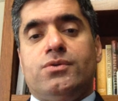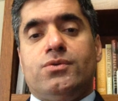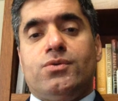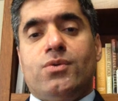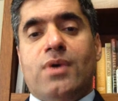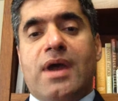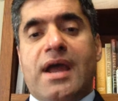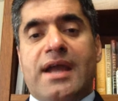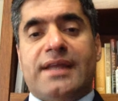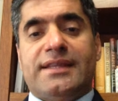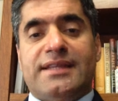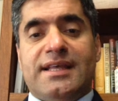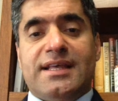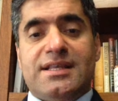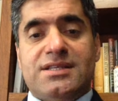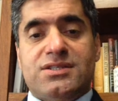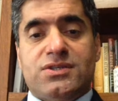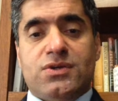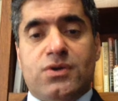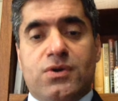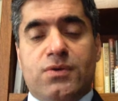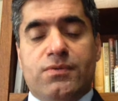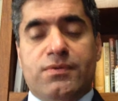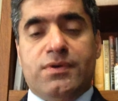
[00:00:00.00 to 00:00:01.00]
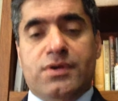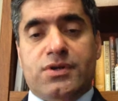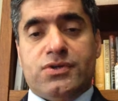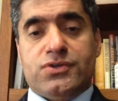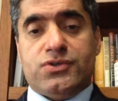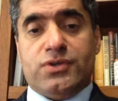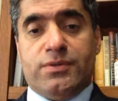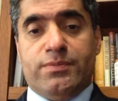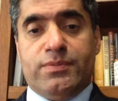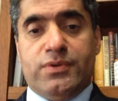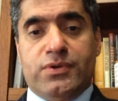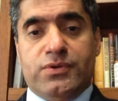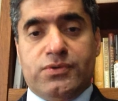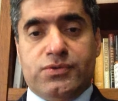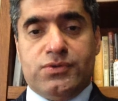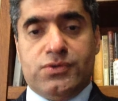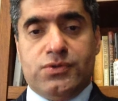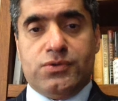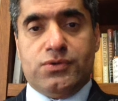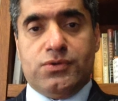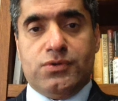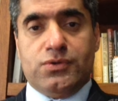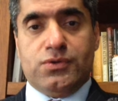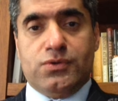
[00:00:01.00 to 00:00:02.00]
to act, that's how we are
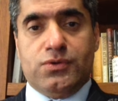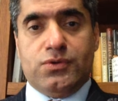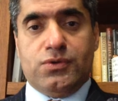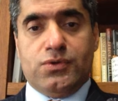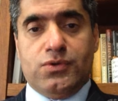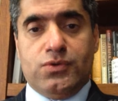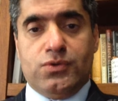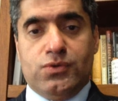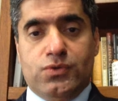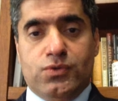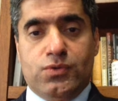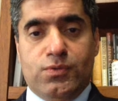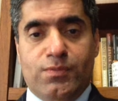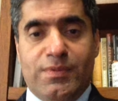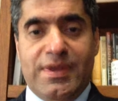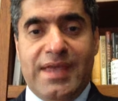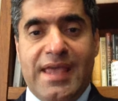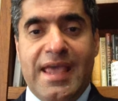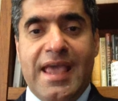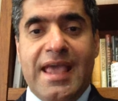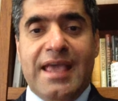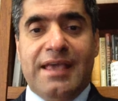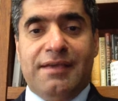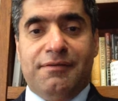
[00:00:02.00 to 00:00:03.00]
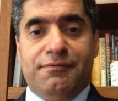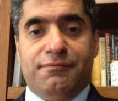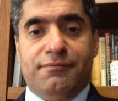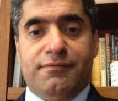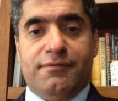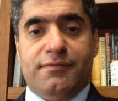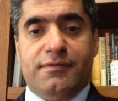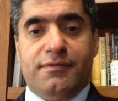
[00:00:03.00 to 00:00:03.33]
supposed to behave,